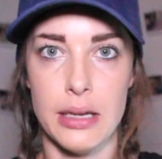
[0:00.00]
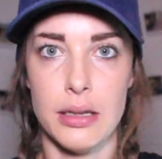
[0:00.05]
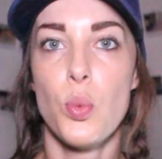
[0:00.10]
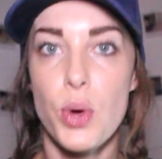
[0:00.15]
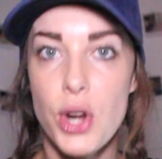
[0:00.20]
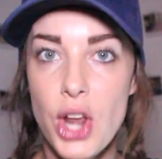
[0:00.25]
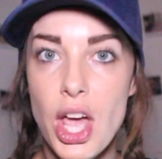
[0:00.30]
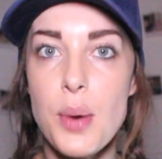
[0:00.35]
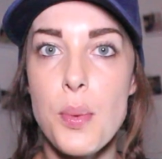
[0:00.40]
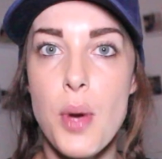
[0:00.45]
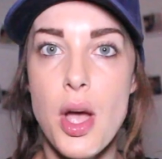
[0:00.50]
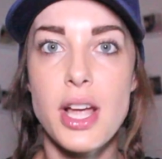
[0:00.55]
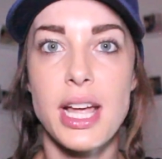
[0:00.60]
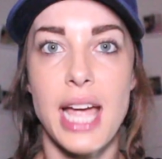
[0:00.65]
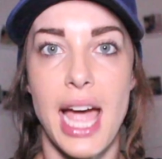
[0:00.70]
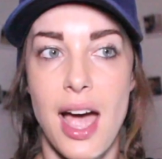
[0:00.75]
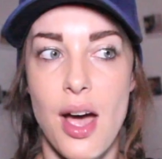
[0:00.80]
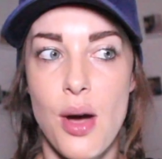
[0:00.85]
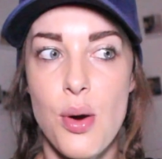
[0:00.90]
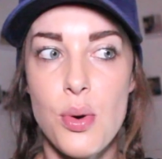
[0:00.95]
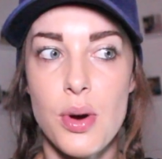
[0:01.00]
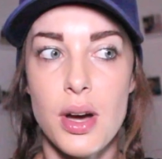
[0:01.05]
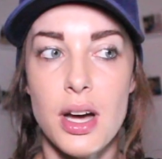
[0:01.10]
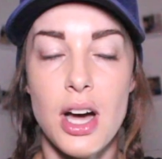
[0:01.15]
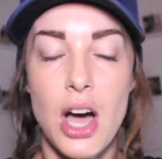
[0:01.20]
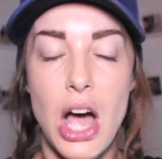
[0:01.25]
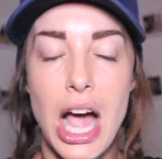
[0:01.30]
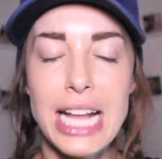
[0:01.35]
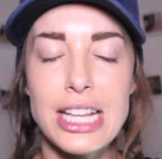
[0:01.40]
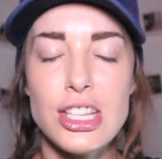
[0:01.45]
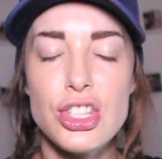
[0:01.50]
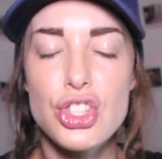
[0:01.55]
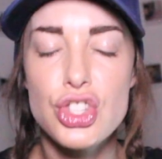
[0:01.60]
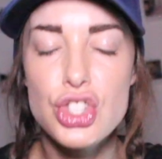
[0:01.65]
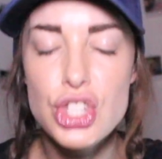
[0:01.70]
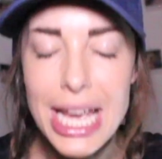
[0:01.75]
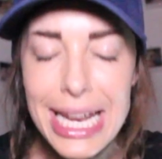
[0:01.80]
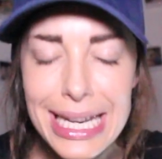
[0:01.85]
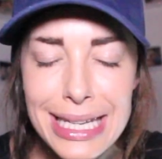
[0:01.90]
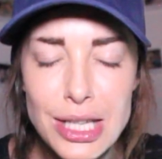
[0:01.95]
When I work out, I
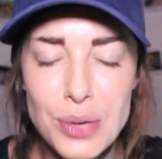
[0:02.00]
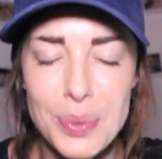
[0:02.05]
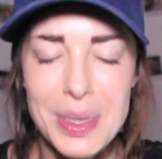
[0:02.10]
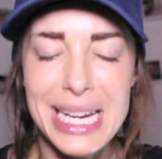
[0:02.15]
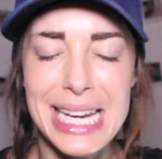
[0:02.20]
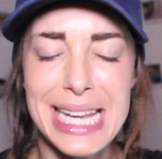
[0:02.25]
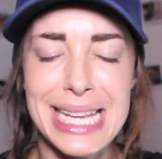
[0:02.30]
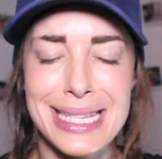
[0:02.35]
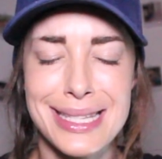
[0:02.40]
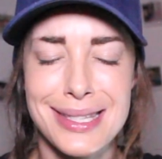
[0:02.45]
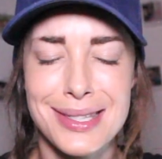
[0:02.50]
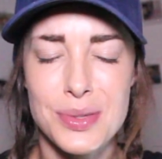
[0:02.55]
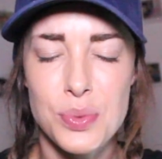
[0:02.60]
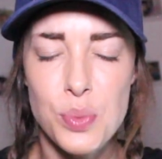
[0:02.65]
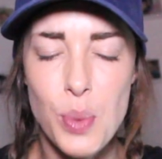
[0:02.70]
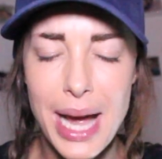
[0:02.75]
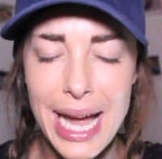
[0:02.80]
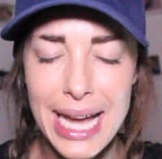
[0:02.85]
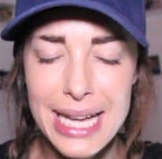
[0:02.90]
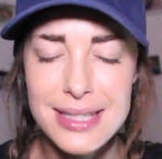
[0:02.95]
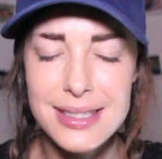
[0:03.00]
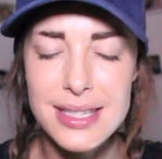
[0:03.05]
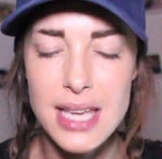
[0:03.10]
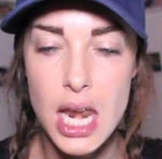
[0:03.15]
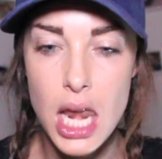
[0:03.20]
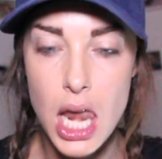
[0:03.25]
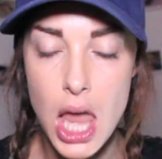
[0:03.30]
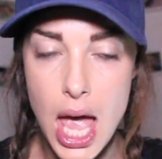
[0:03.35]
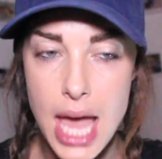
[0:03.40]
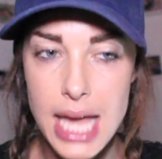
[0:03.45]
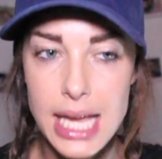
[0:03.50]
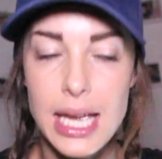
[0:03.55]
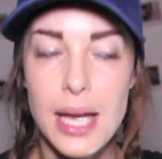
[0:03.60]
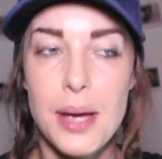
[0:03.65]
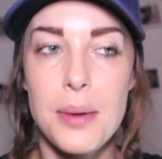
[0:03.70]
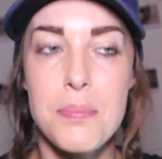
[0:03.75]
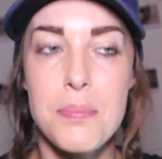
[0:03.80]
genuinely sweat like a